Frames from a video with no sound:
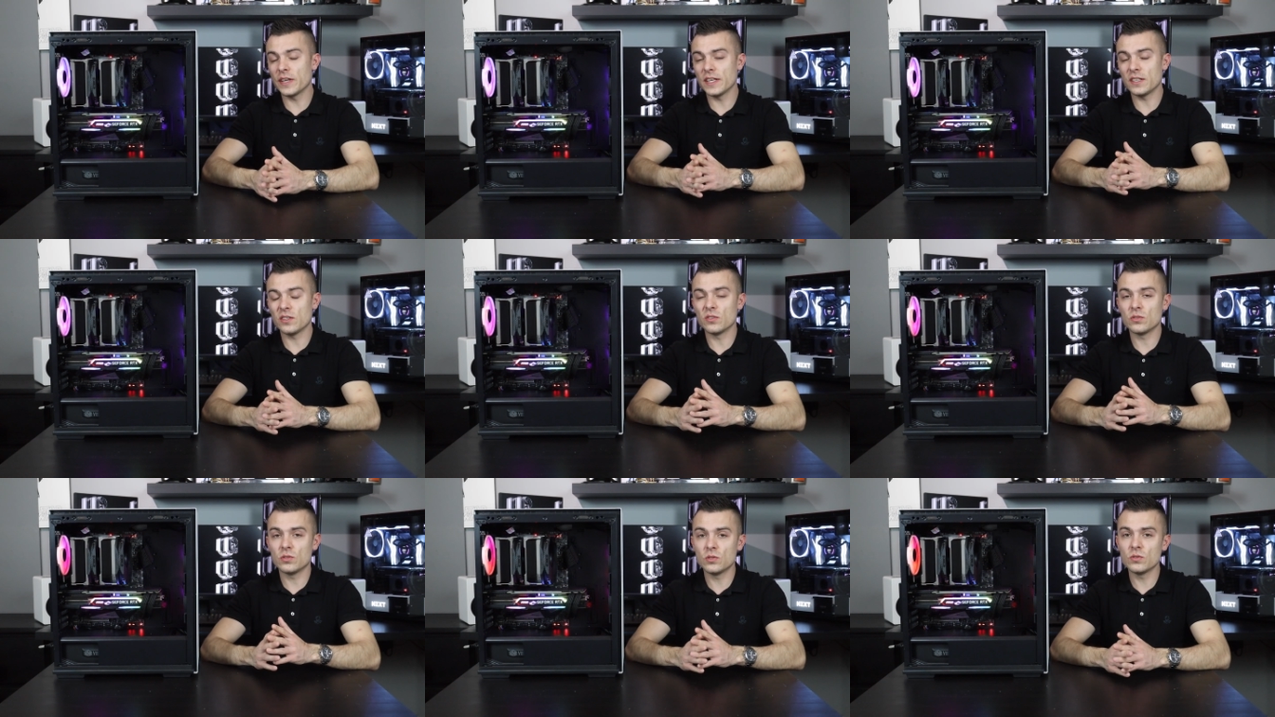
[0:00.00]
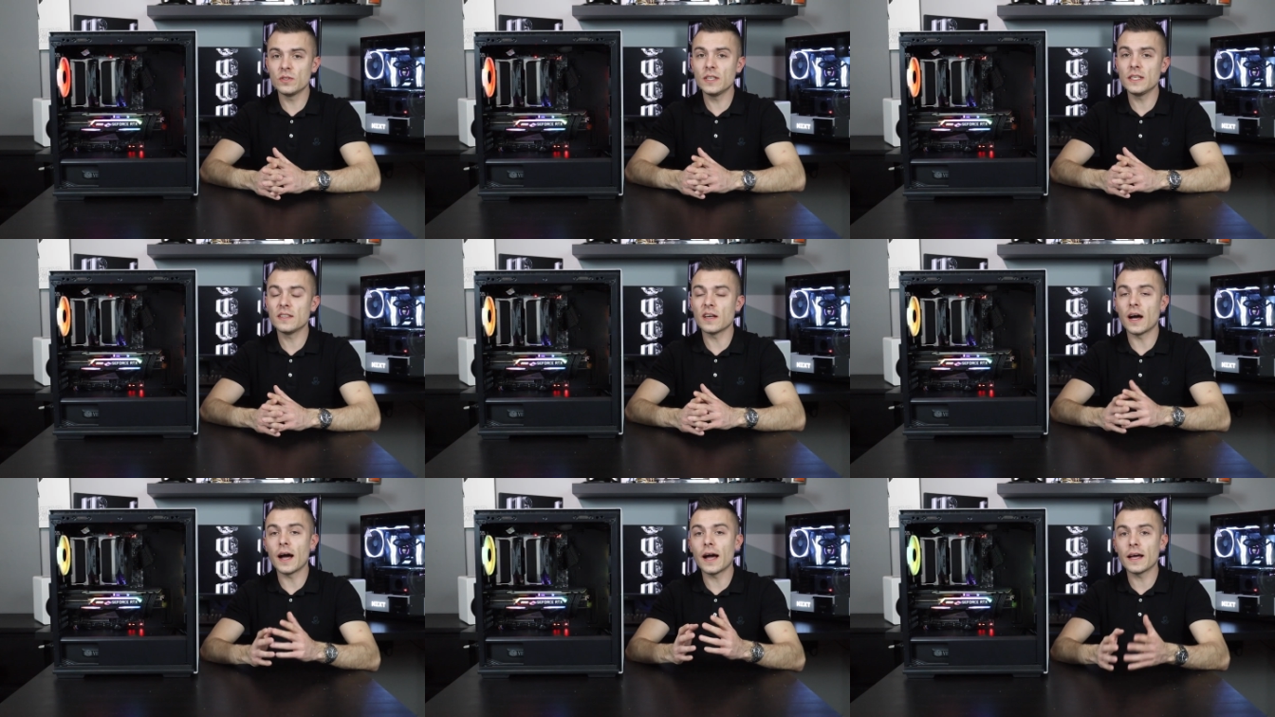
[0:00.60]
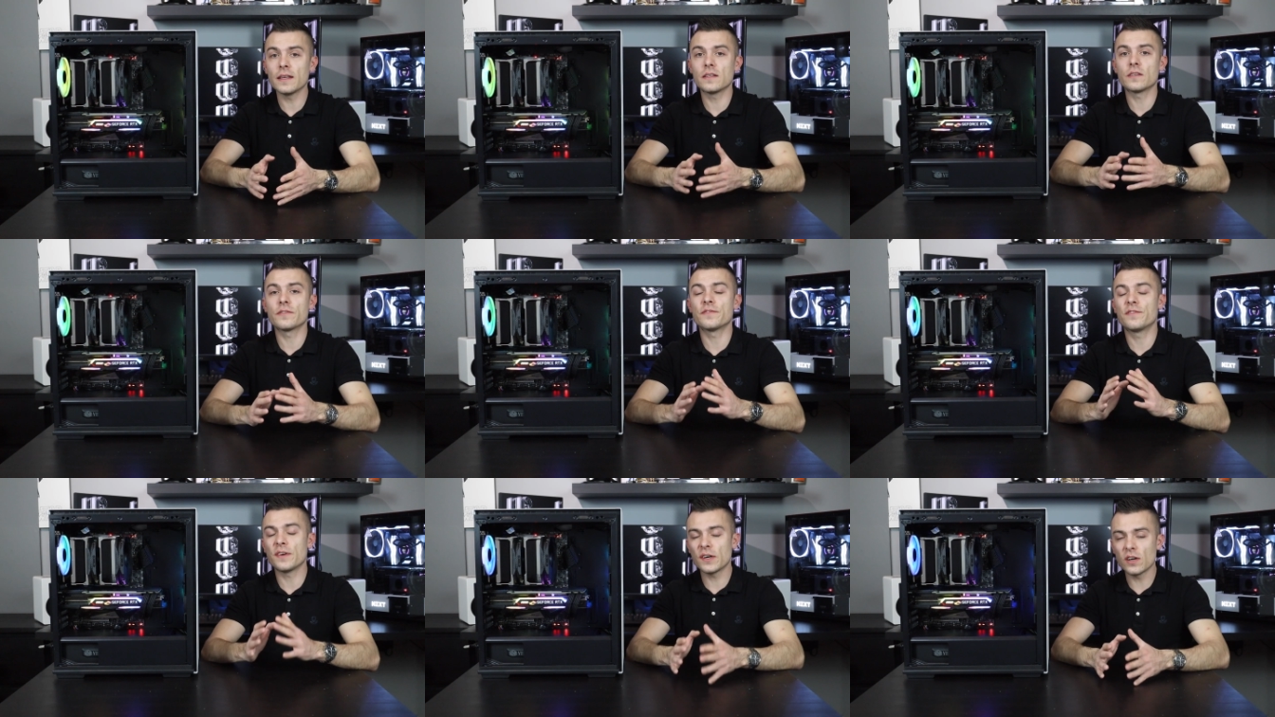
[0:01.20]
You do need either
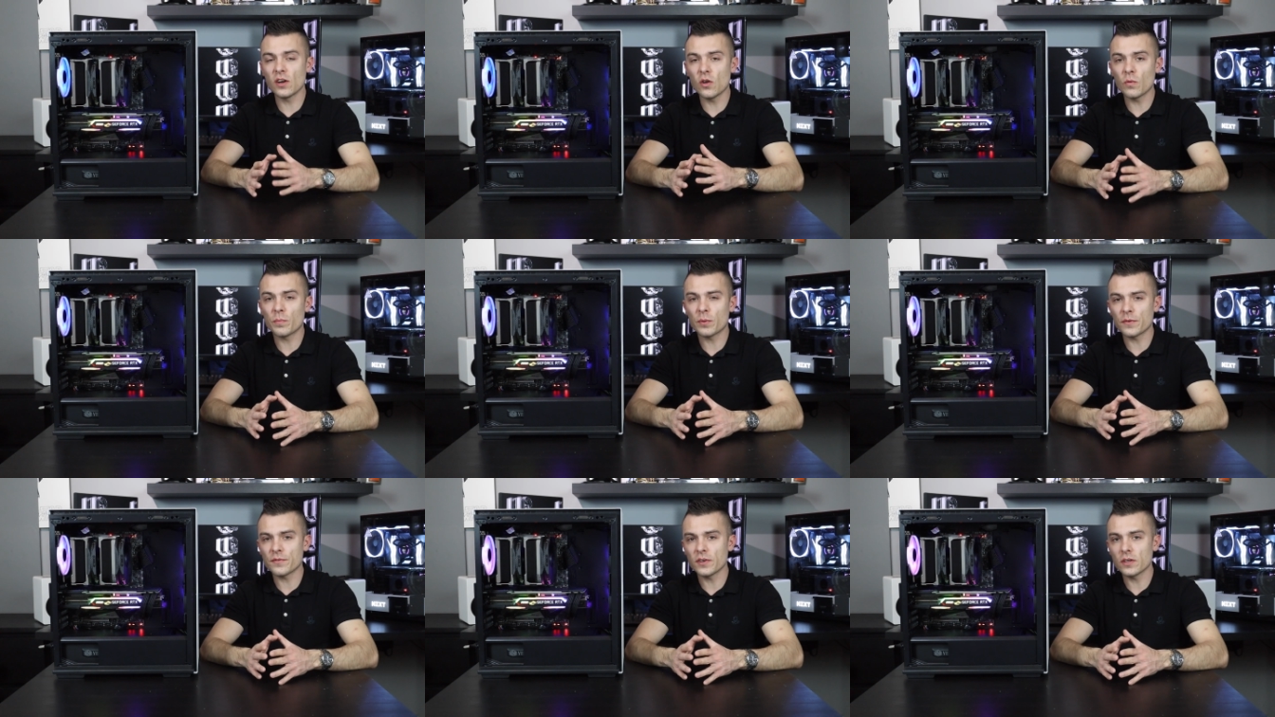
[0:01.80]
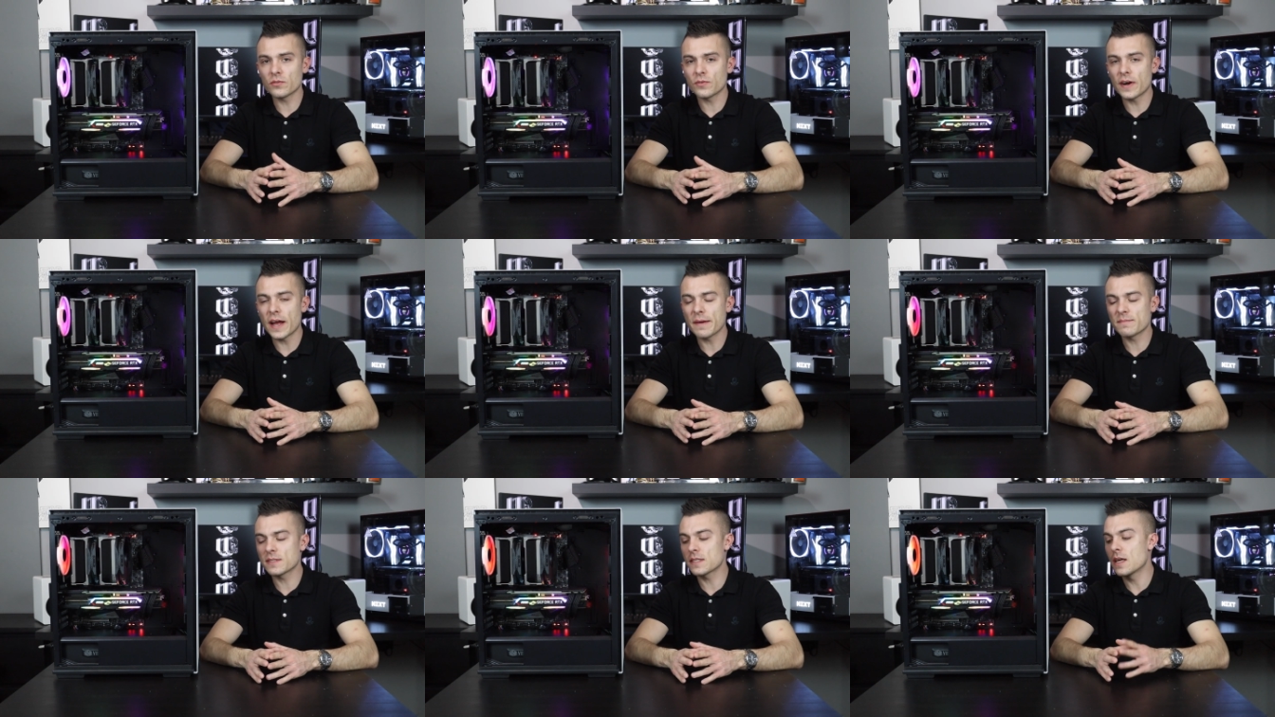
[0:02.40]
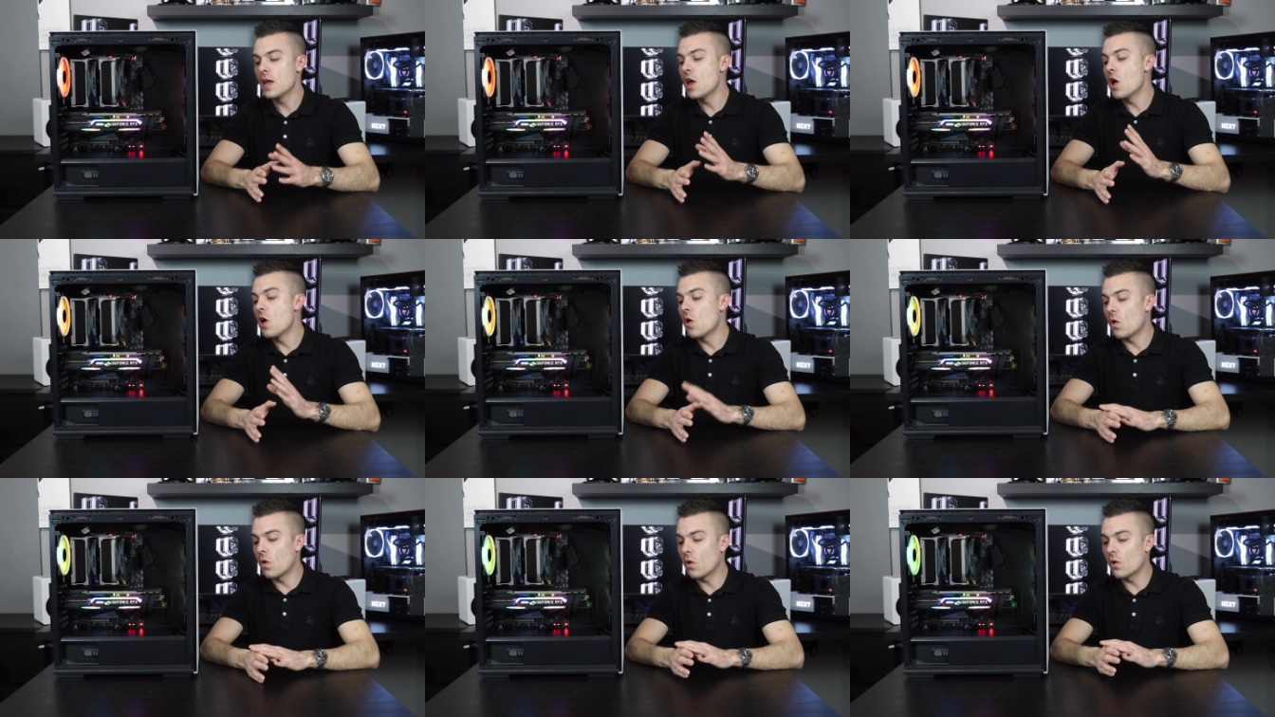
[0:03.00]
very low profile RAMs
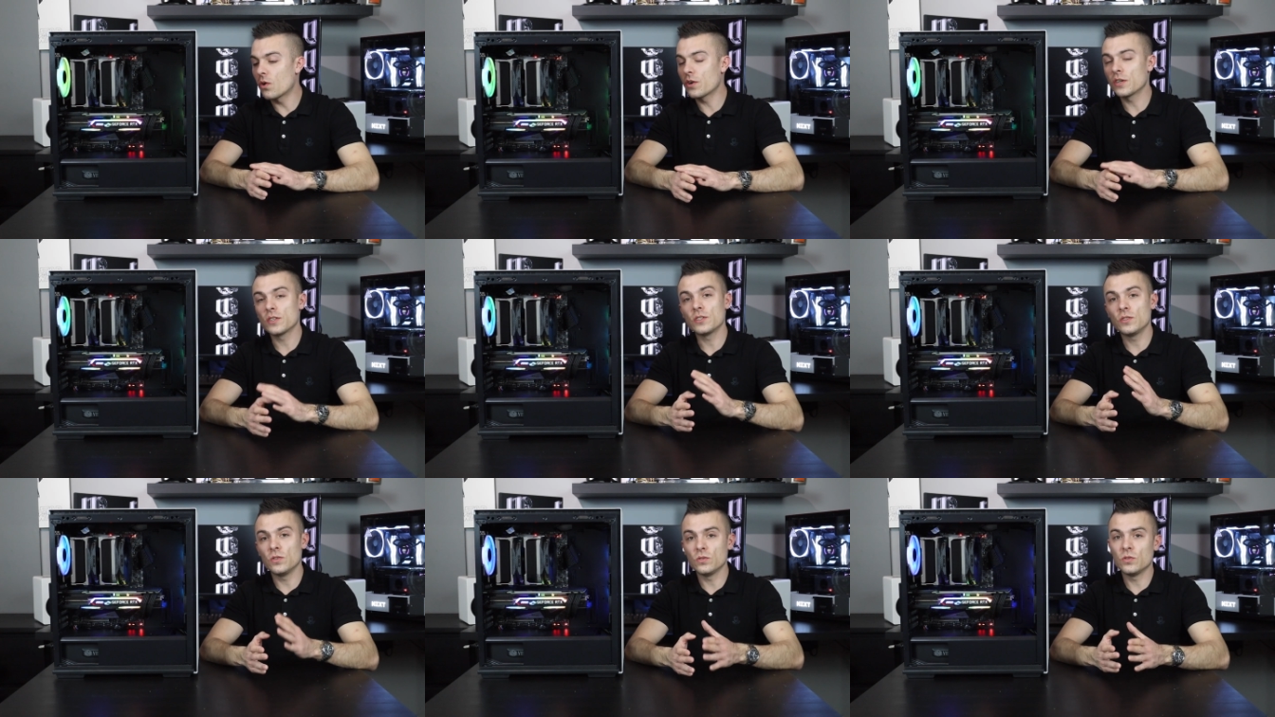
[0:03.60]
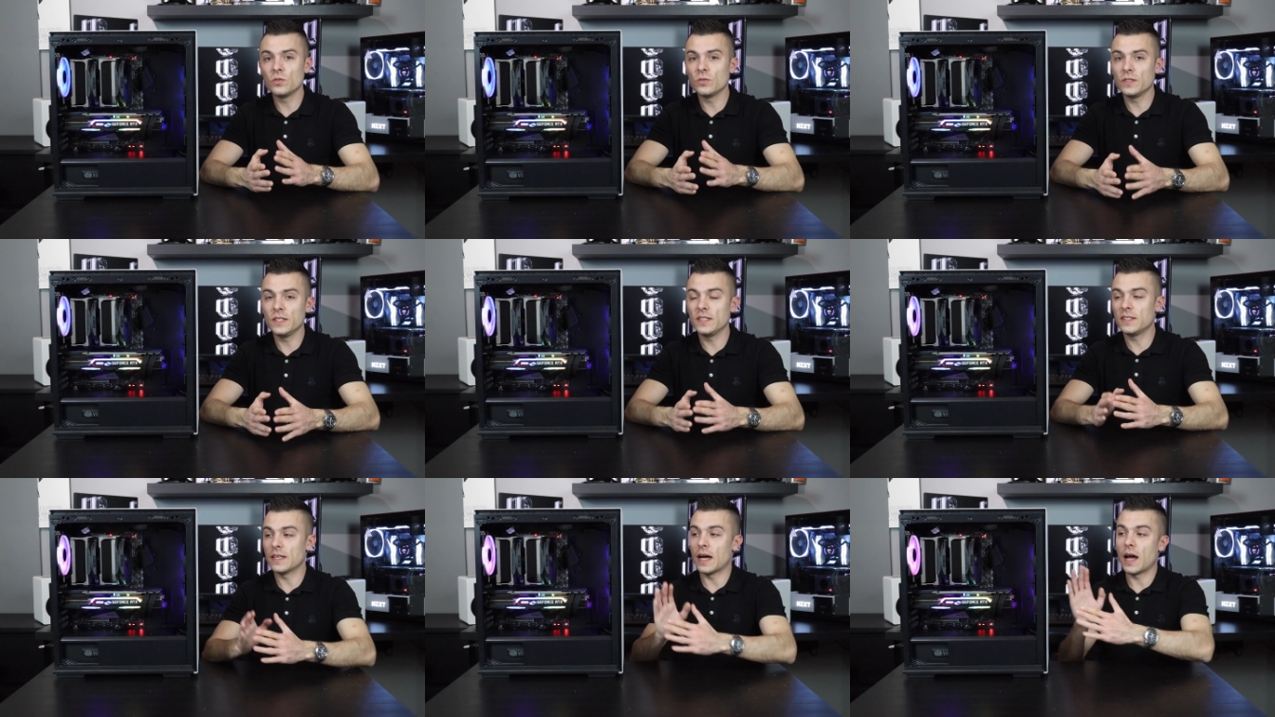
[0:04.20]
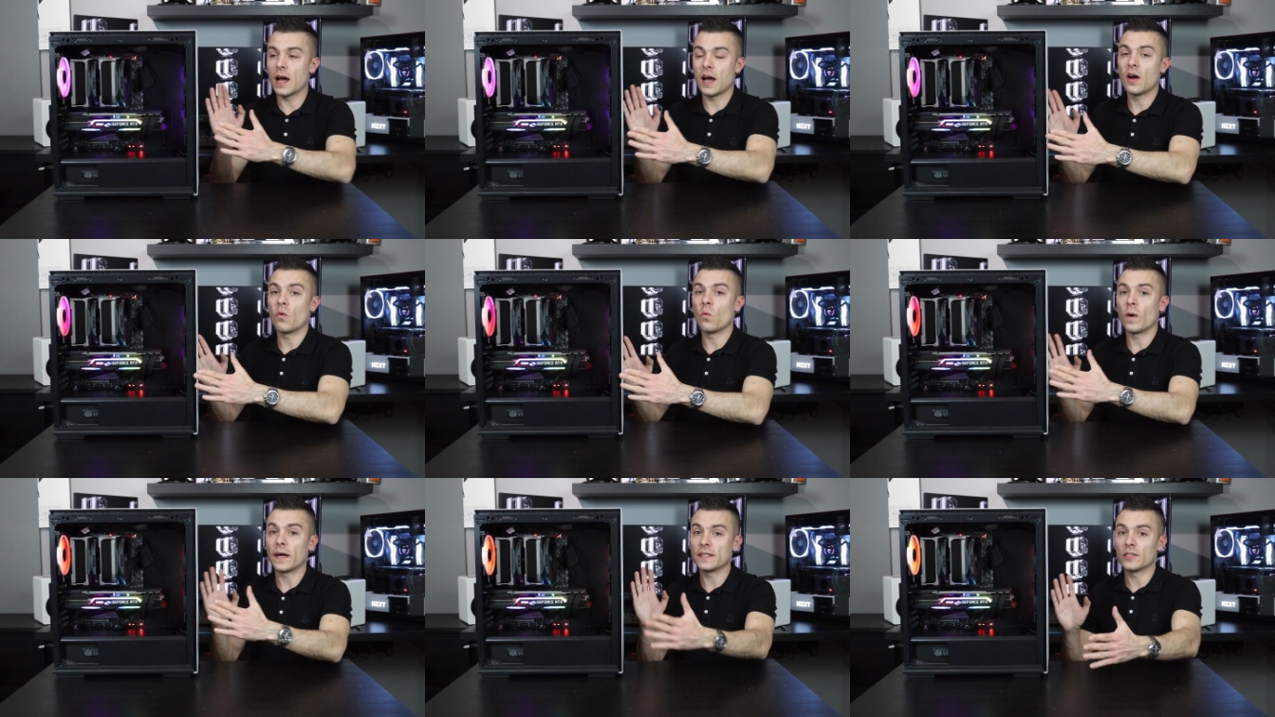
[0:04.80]
or you do need a
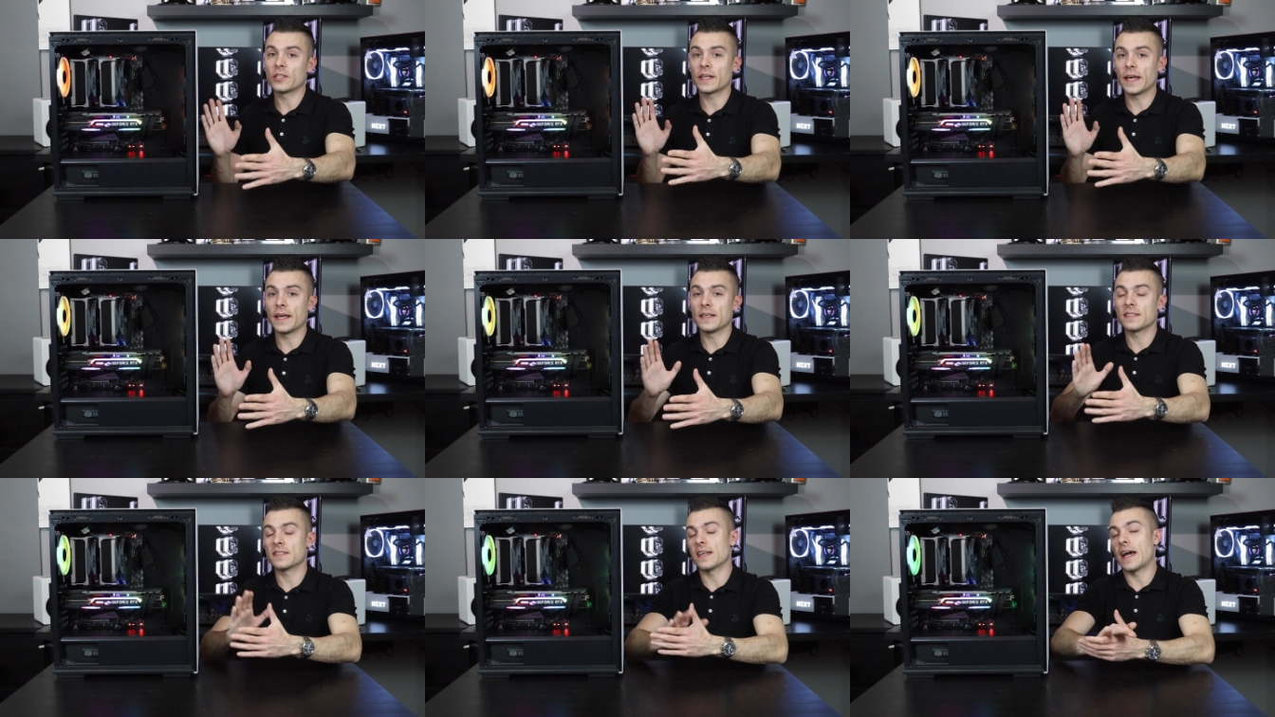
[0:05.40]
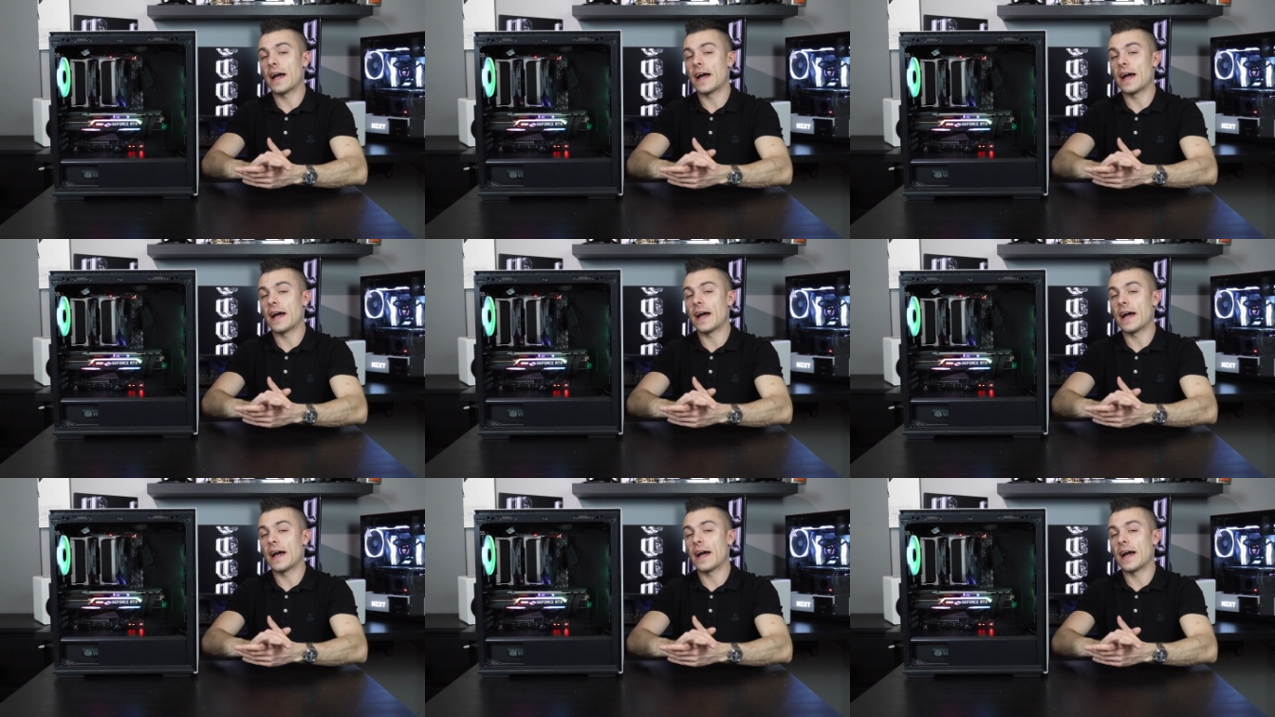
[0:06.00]
wider case,